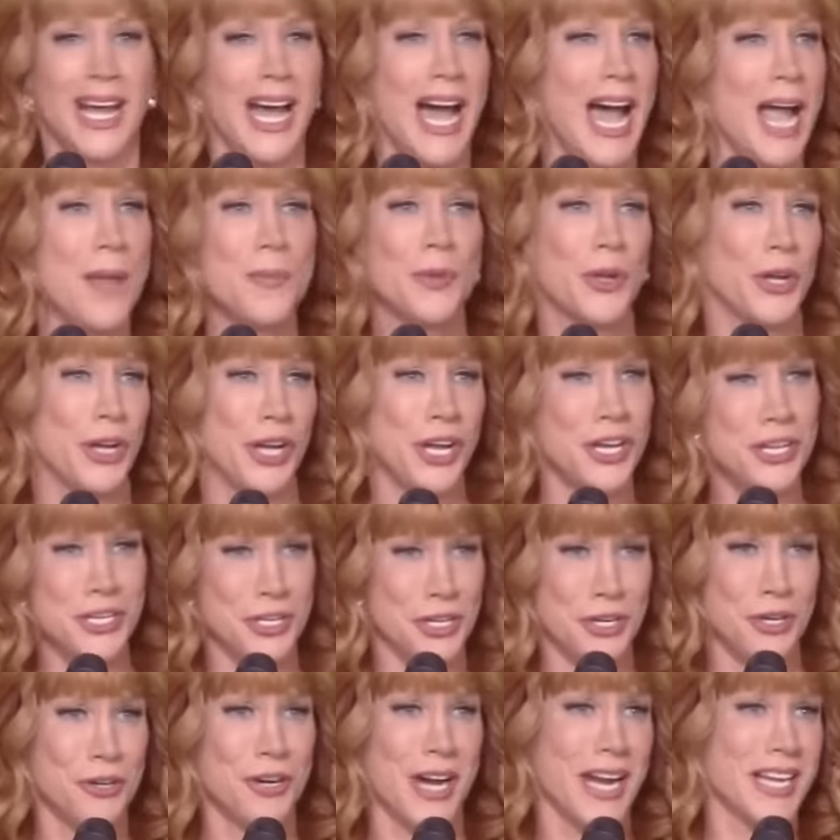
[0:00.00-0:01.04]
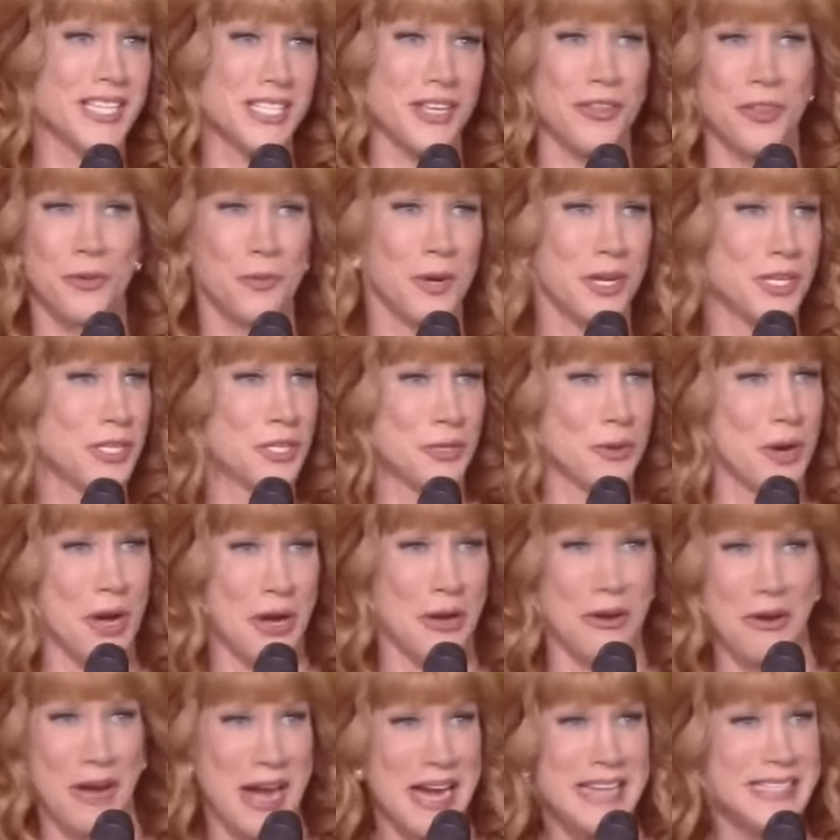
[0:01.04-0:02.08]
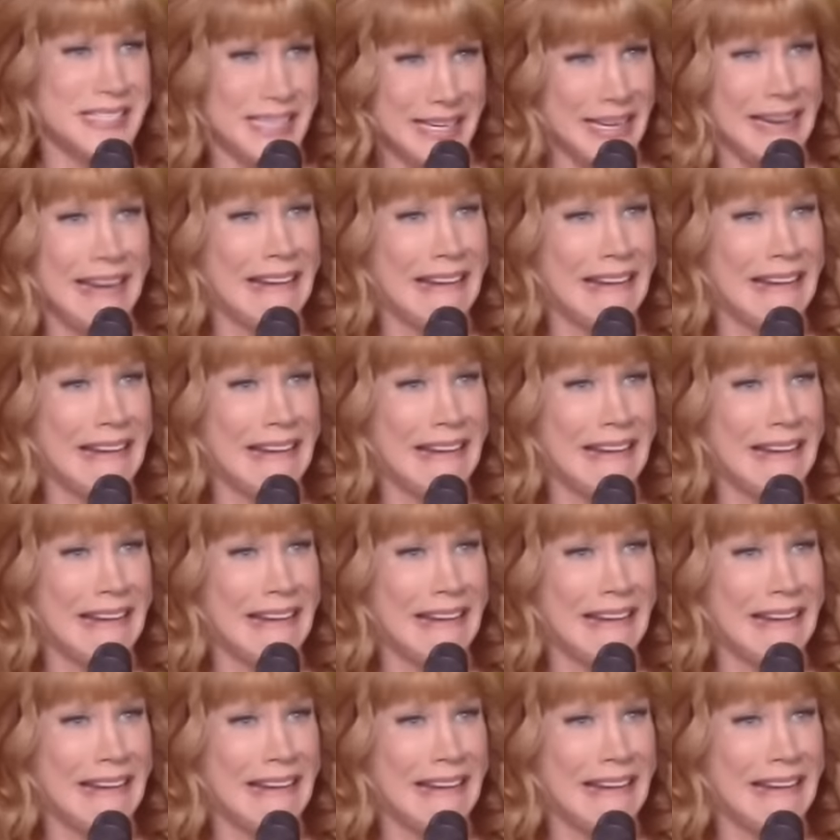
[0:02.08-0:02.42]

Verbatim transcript: I'm good. You guys are the ones who are crazy.